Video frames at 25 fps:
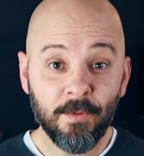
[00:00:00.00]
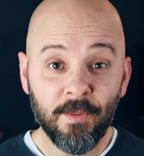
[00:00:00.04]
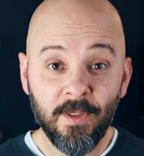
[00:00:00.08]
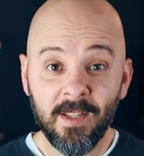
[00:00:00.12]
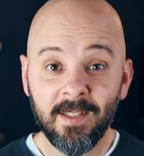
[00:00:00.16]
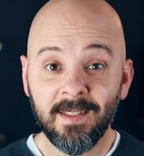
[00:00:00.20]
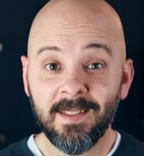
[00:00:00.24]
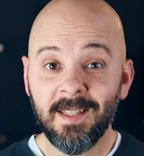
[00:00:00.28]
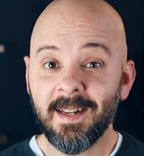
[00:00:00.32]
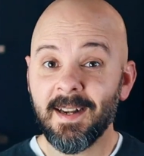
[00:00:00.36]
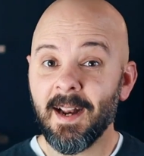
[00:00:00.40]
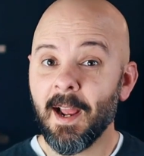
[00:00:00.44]

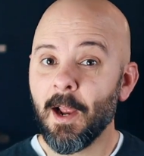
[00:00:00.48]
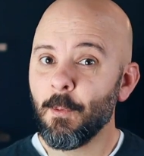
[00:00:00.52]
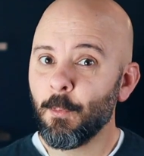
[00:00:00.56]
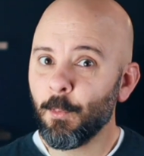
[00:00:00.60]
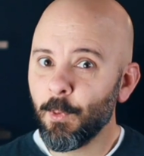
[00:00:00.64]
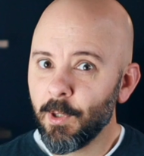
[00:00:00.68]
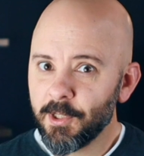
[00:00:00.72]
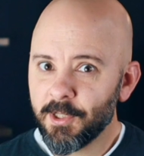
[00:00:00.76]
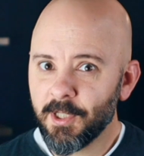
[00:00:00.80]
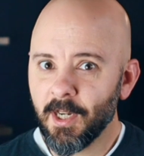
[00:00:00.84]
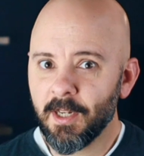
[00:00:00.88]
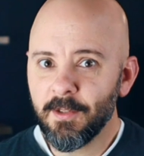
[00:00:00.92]
thing that I
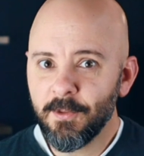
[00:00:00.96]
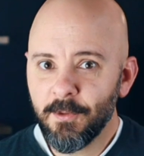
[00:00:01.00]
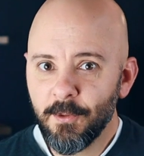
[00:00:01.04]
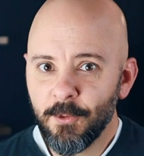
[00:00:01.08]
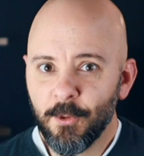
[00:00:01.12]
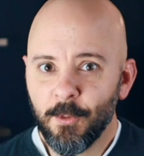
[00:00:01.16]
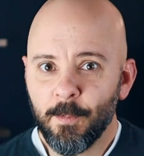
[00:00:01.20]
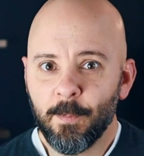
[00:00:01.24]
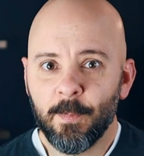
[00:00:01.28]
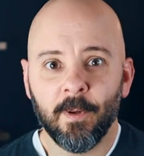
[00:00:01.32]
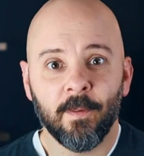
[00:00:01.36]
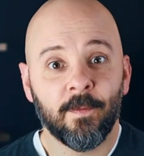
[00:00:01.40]
wish I
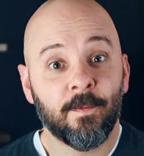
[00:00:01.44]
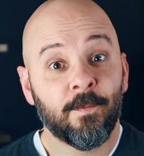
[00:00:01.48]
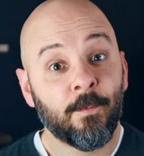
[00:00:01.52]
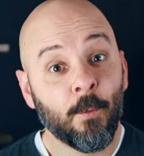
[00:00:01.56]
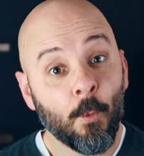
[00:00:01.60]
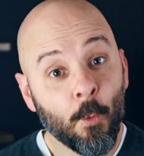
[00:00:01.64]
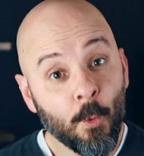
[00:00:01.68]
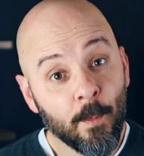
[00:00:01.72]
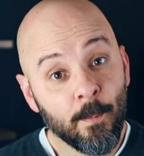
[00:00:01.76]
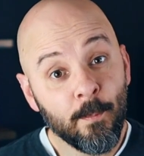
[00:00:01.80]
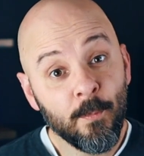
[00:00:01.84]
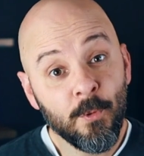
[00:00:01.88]
knew
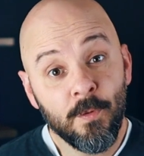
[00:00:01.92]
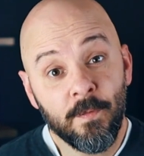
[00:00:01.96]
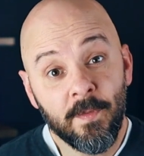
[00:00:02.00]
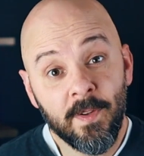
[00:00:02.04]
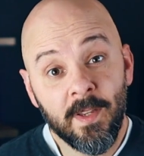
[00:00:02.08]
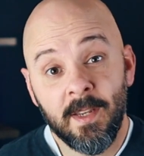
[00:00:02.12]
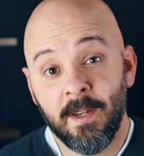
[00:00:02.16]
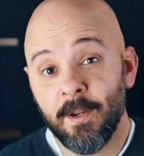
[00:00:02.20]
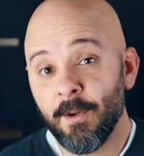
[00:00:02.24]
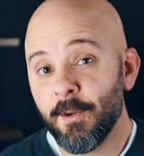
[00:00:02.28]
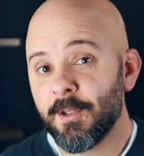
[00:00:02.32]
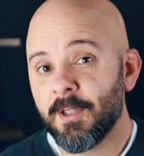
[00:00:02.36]
before
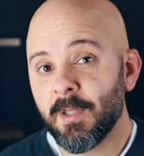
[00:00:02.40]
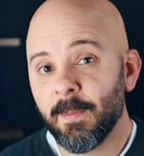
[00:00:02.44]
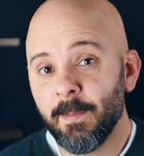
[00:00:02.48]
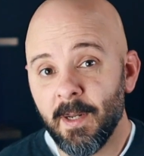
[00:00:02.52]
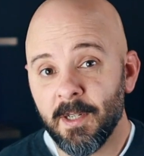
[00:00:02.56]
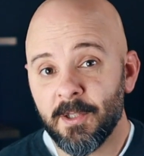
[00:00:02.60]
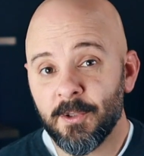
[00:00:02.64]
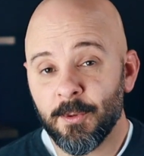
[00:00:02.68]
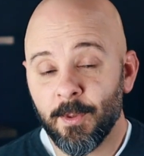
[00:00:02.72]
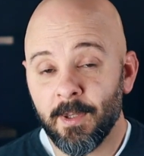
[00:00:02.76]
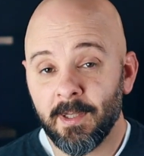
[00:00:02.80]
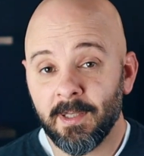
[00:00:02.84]
moving here to
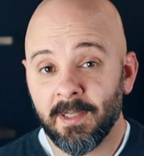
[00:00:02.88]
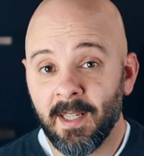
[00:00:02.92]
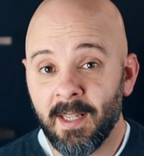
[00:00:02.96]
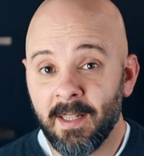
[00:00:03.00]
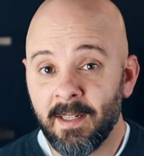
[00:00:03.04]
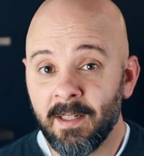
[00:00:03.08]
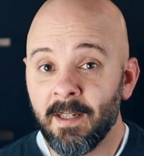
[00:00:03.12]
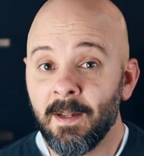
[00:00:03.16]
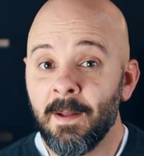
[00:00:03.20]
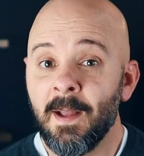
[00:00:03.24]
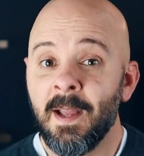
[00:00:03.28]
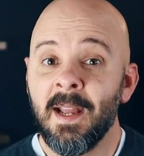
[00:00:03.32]
Metro
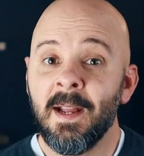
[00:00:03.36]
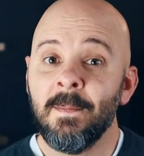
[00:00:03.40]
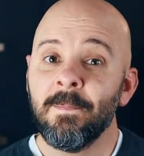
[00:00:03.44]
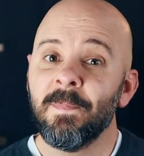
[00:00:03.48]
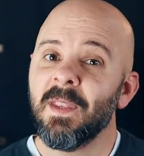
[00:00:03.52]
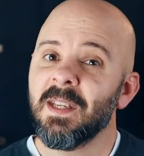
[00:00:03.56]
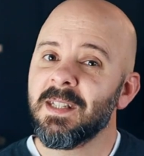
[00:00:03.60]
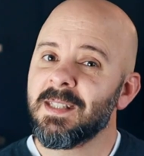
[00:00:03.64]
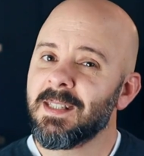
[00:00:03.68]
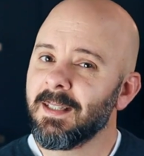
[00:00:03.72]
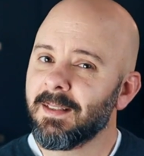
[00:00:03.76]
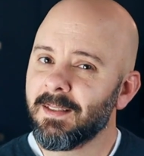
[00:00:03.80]
Atlanta
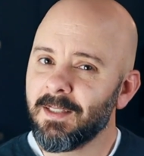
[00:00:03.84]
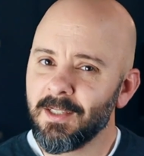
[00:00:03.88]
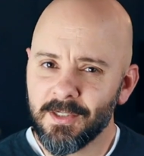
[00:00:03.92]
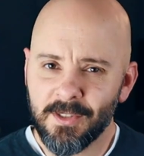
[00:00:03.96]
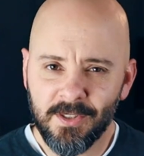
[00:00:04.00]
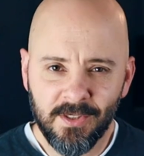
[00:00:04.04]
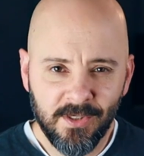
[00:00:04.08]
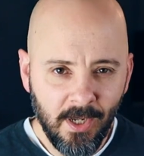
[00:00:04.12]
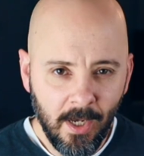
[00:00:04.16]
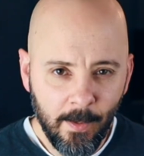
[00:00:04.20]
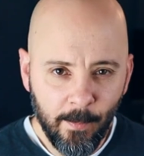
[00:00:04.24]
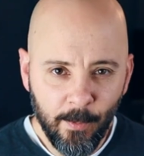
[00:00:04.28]
is that the
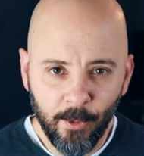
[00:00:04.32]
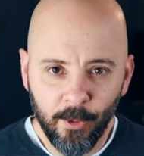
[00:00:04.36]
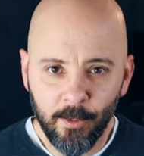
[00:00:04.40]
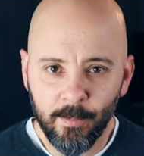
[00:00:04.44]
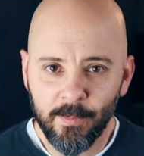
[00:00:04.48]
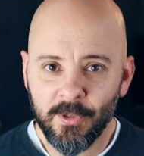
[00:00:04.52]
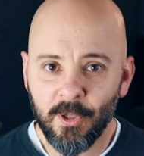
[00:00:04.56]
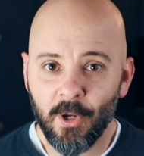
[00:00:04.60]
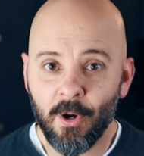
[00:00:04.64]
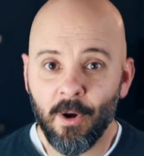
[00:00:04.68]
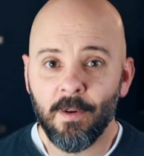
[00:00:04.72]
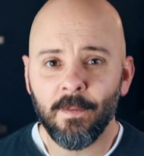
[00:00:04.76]

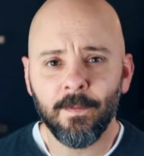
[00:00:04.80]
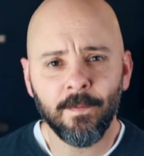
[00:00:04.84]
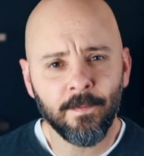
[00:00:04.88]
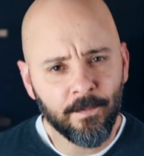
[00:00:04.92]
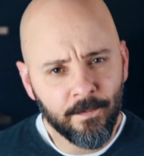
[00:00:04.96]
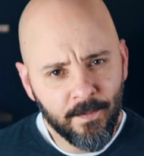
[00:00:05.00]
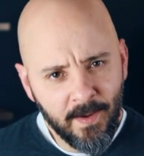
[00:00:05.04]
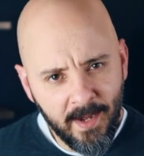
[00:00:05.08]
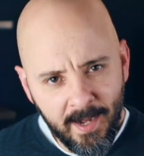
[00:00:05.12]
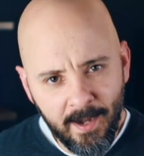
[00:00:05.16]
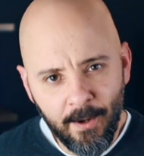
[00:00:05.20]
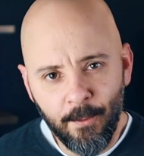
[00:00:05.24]
suburbs are
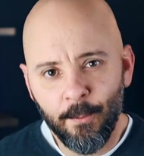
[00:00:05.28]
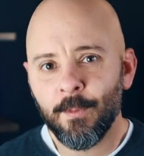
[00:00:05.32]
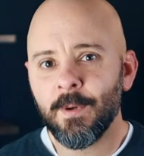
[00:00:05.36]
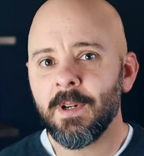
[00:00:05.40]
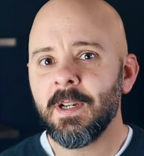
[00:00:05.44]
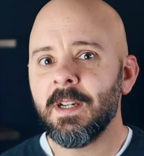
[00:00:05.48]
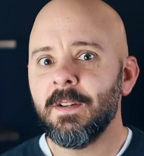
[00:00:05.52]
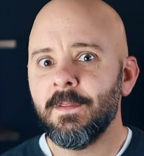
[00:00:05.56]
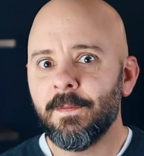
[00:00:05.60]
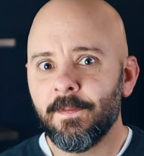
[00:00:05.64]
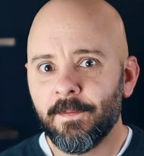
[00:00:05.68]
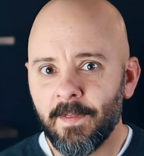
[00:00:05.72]

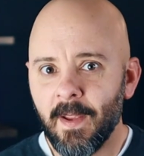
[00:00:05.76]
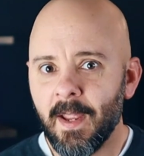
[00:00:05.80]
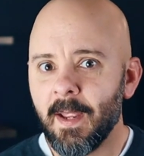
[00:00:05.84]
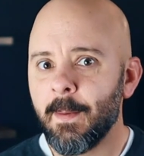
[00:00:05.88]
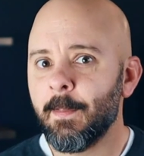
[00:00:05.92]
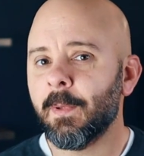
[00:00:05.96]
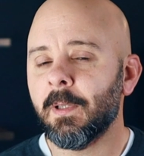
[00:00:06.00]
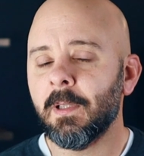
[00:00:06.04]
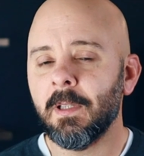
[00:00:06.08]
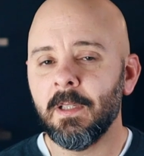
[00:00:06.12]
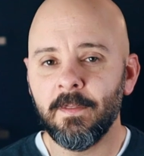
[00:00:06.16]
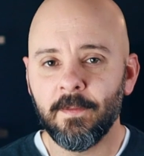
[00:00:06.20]
very
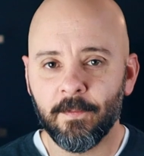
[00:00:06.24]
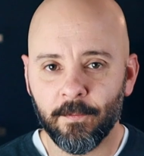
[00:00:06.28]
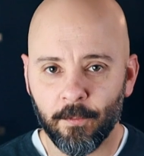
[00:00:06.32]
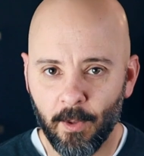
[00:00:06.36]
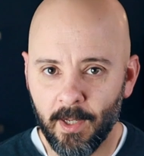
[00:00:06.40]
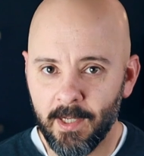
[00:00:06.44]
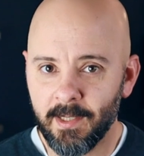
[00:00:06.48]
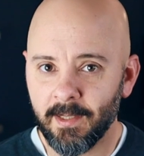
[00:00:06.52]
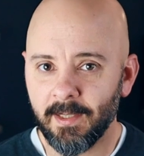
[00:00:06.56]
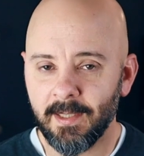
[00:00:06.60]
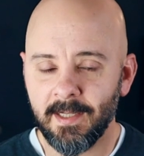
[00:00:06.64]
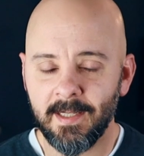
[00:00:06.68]
family
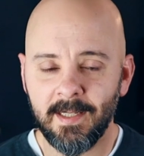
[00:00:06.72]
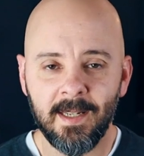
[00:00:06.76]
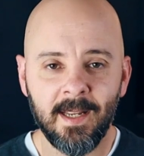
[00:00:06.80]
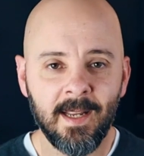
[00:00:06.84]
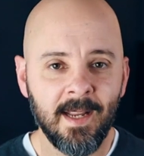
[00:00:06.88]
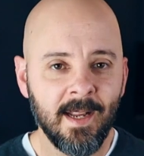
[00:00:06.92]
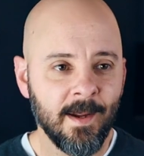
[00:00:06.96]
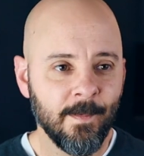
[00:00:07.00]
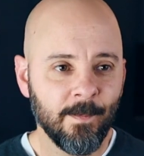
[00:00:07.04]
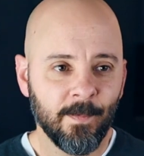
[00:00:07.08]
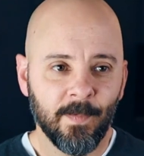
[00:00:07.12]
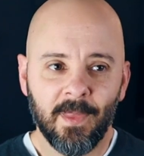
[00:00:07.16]
friendly.
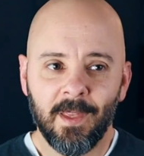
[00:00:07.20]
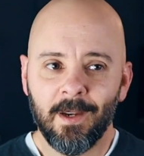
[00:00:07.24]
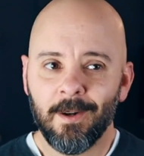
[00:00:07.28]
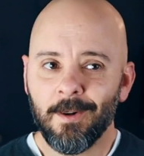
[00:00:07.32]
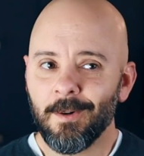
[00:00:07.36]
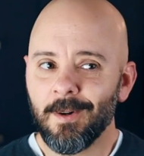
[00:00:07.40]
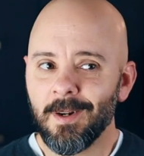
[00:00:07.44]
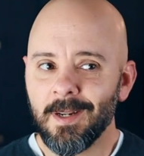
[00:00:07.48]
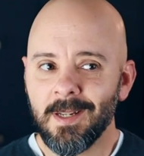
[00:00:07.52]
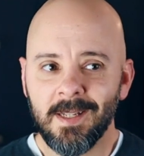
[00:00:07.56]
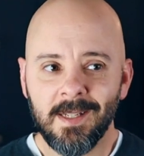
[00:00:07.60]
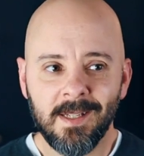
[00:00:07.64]

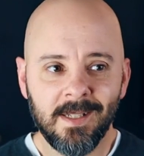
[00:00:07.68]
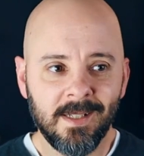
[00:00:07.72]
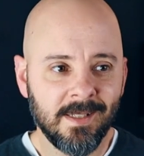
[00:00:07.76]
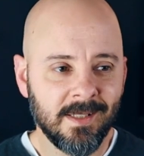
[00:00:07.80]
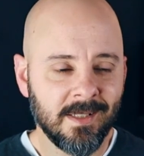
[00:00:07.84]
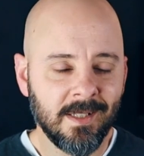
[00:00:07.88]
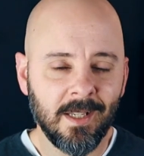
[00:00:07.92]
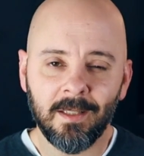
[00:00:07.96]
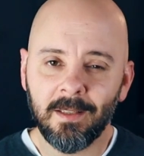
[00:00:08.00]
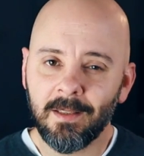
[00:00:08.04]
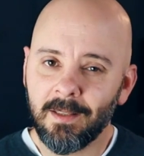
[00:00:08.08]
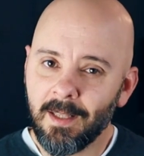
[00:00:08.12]
There is
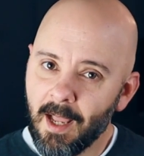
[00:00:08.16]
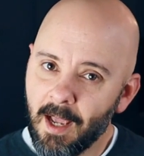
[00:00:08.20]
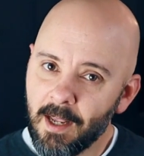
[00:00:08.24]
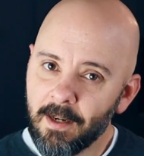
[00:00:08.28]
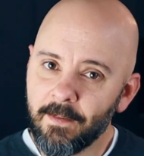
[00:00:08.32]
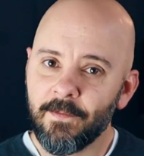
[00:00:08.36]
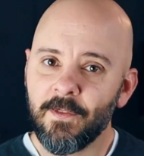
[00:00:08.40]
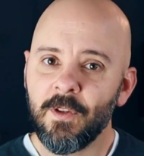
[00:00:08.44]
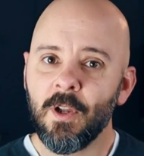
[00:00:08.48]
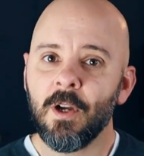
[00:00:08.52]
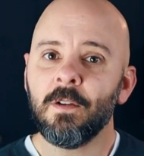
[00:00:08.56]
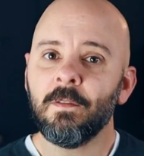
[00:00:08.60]
a lot
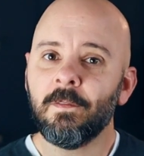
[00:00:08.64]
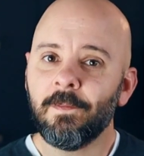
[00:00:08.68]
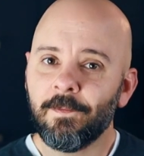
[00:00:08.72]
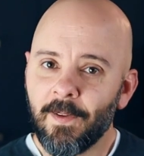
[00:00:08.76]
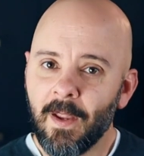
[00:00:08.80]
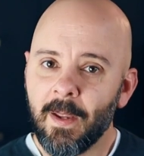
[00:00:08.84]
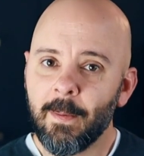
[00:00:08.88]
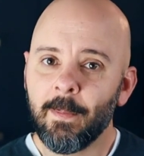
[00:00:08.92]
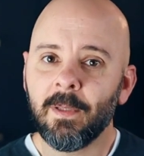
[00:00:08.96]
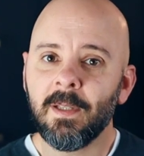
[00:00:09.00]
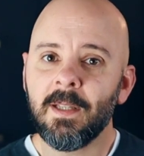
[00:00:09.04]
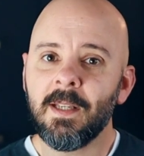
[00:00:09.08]
of young
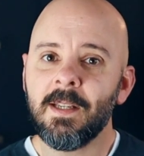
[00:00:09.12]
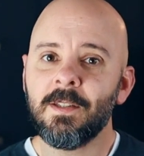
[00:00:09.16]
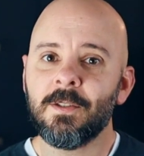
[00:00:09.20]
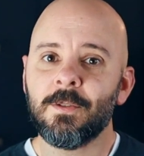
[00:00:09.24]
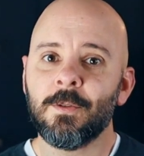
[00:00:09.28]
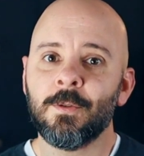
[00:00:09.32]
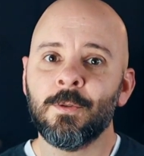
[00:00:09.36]
families